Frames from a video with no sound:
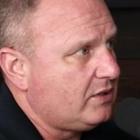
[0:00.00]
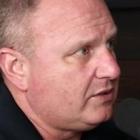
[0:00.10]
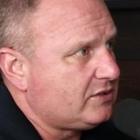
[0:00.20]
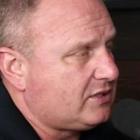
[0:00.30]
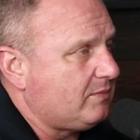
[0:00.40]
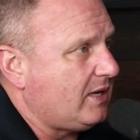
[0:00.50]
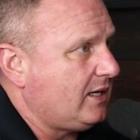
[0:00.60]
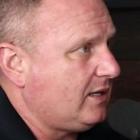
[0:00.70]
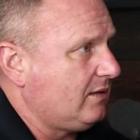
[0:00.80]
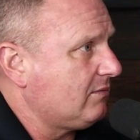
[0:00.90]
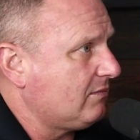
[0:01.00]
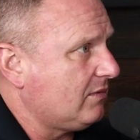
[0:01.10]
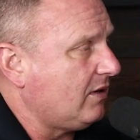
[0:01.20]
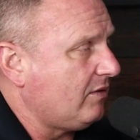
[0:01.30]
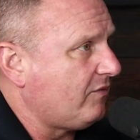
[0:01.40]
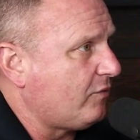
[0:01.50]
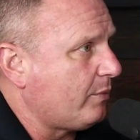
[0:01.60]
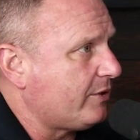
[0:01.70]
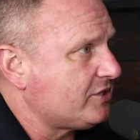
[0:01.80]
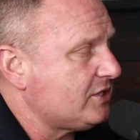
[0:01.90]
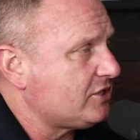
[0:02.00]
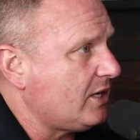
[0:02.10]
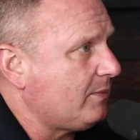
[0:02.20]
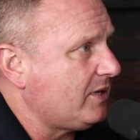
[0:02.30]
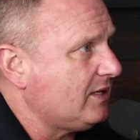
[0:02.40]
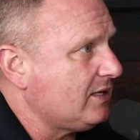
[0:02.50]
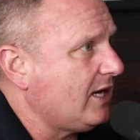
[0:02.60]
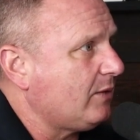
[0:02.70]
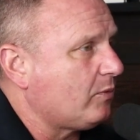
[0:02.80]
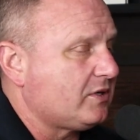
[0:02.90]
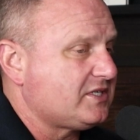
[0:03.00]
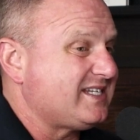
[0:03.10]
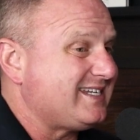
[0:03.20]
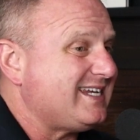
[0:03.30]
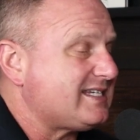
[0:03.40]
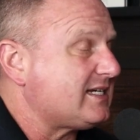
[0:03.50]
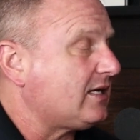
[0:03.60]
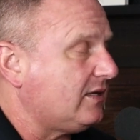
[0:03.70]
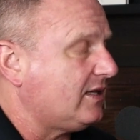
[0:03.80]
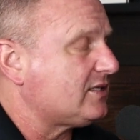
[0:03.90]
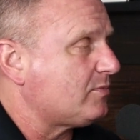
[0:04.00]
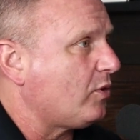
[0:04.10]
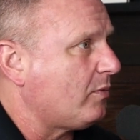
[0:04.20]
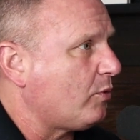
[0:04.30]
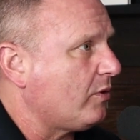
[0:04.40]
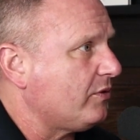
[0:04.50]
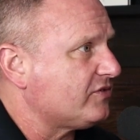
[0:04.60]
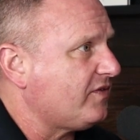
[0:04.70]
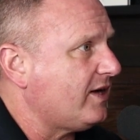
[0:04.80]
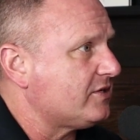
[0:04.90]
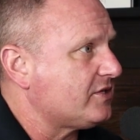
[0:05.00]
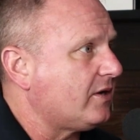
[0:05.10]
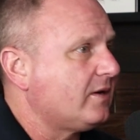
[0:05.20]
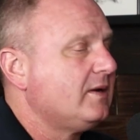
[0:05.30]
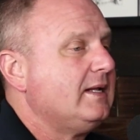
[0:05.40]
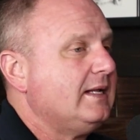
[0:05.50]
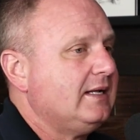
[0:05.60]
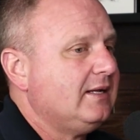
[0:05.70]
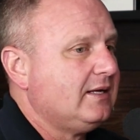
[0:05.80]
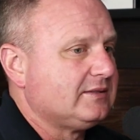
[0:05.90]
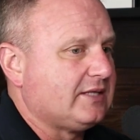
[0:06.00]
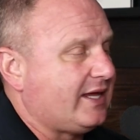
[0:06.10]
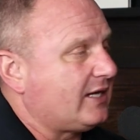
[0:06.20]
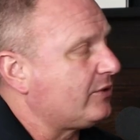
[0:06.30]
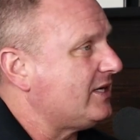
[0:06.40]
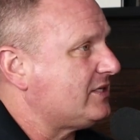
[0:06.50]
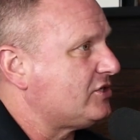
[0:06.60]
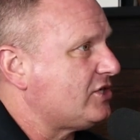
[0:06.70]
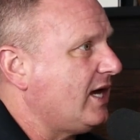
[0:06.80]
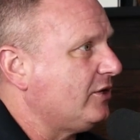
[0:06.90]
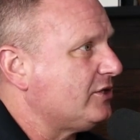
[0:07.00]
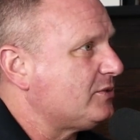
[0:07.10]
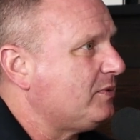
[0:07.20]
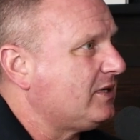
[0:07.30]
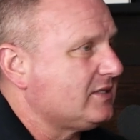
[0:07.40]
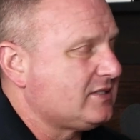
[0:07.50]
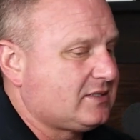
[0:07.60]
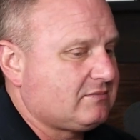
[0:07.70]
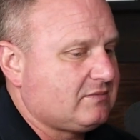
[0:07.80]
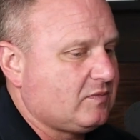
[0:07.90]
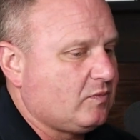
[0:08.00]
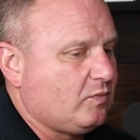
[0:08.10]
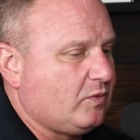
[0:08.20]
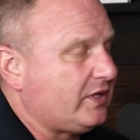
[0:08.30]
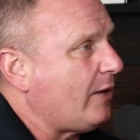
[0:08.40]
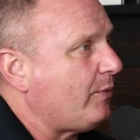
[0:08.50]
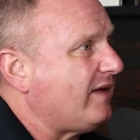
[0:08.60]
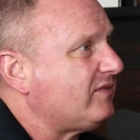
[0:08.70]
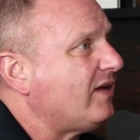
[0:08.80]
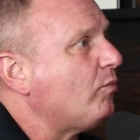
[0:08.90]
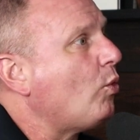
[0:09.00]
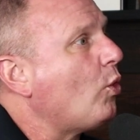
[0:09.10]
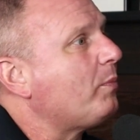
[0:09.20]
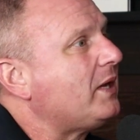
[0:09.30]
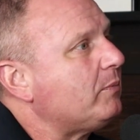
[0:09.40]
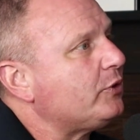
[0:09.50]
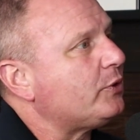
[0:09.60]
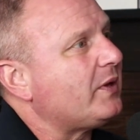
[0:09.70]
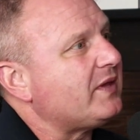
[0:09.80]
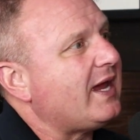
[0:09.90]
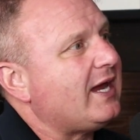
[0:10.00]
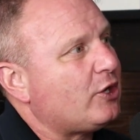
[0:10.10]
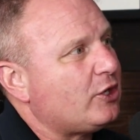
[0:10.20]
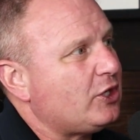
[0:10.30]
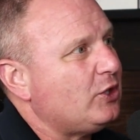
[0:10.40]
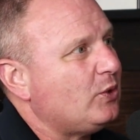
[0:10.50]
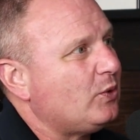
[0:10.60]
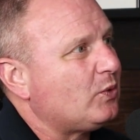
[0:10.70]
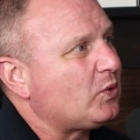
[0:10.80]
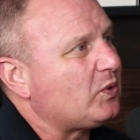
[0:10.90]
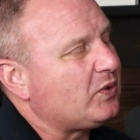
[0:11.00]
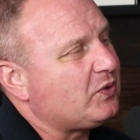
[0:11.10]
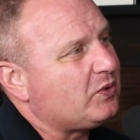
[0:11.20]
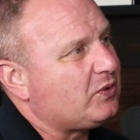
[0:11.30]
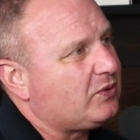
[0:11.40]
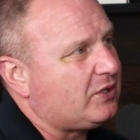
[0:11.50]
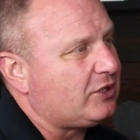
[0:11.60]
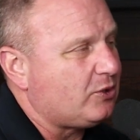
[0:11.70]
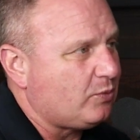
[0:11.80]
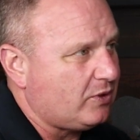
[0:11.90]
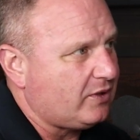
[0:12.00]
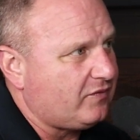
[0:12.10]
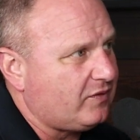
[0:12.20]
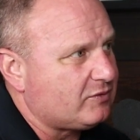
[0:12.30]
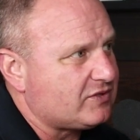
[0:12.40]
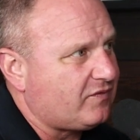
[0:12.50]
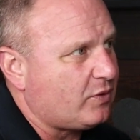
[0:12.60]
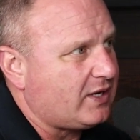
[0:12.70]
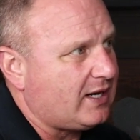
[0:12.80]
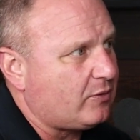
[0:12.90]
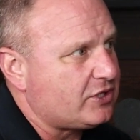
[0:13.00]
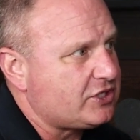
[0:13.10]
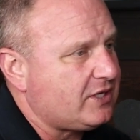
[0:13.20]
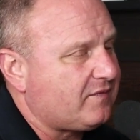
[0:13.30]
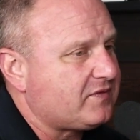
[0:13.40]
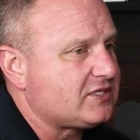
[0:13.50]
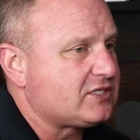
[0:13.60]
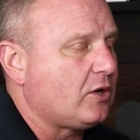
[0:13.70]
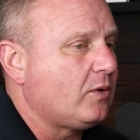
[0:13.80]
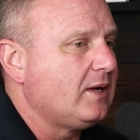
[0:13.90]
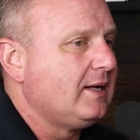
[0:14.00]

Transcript: to make a 4-person engine company at night, where statistically that's more and more of those fires are. Now that creates a challenge because, now we have to have more people to run the ARU than you would if it was a 40-hour shift. So